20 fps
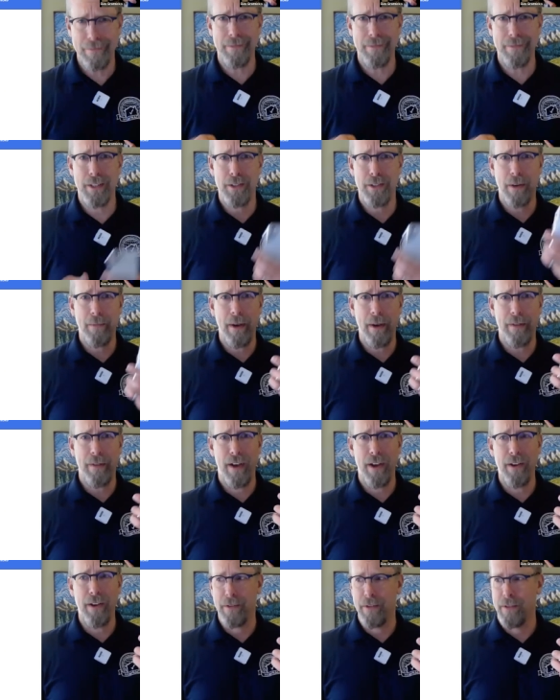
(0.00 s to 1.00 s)
on my phone.
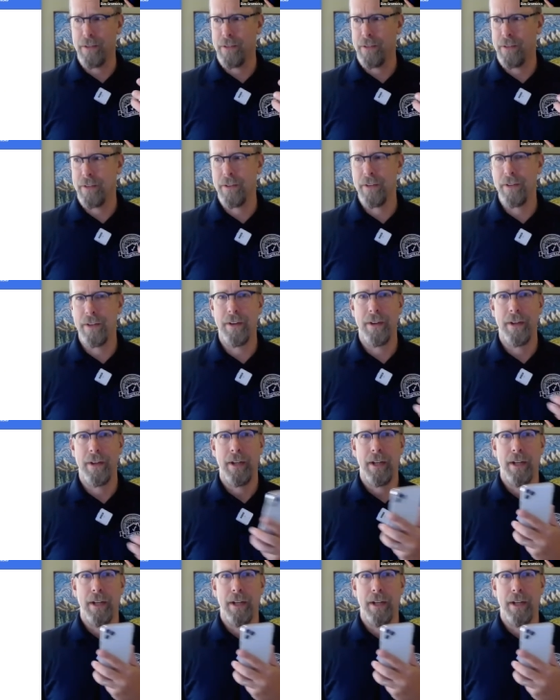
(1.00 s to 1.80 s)
The